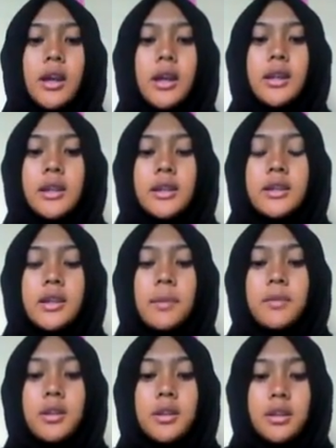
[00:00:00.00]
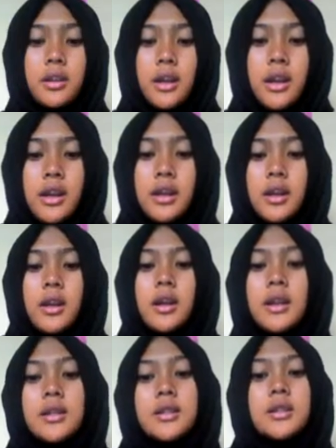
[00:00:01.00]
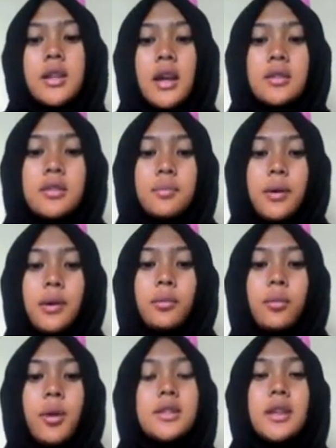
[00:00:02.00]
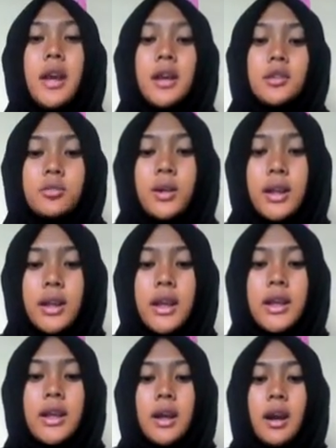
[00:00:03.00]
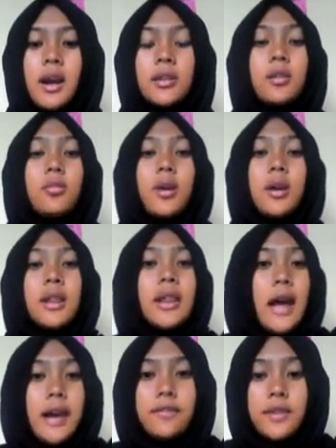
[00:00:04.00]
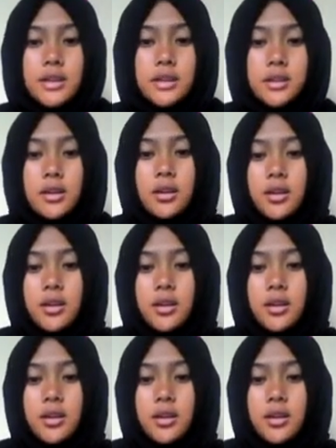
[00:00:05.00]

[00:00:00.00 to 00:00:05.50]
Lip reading: In the chapter 3, is discussed about what actually underwater life is.